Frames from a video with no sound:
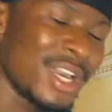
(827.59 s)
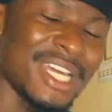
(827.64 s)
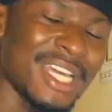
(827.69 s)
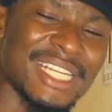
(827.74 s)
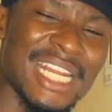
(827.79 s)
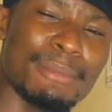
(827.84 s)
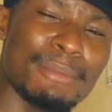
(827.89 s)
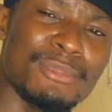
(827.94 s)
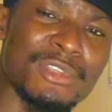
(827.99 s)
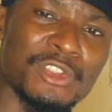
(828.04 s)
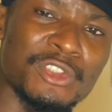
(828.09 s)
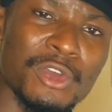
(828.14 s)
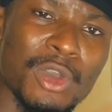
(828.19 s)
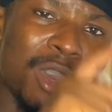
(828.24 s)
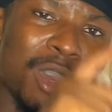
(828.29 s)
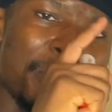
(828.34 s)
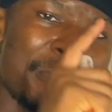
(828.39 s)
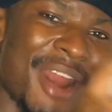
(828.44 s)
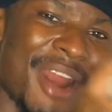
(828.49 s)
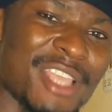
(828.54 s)
That means
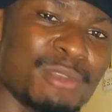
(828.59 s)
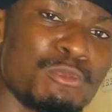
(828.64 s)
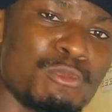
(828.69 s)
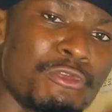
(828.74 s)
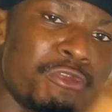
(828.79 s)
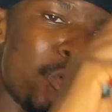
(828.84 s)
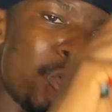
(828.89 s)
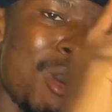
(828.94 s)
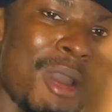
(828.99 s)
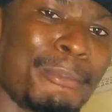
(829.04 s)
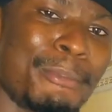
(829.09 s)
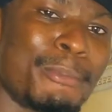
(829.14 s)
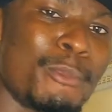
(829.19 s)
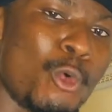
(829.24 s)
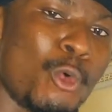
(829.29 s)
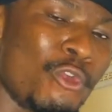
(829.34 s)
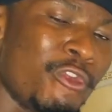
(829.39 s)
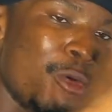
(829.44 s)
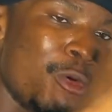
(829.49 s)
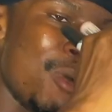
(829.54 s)
price moves
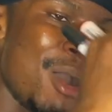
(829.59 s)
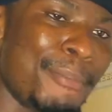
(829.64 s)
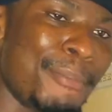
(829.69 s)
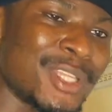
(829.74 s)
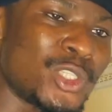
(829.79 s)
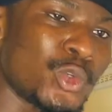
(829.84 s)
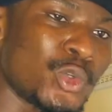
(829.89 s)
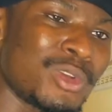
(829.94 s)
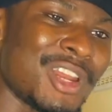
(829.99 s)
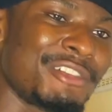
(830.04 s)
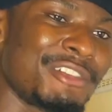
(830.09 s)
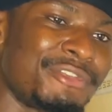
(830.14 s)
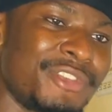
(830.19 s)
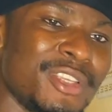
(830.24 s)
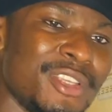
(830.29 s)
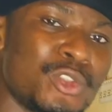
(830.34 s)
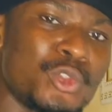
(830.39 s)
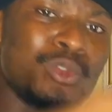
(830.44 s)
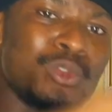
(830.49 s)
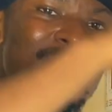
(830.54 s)
from one particular
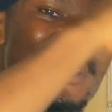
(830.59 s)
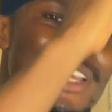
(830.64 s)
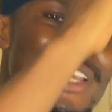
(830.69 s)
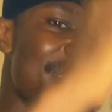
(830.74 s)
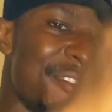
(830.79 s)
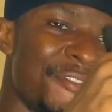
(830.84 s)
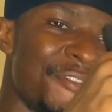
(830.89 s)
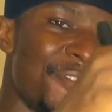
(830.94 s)
phase to the next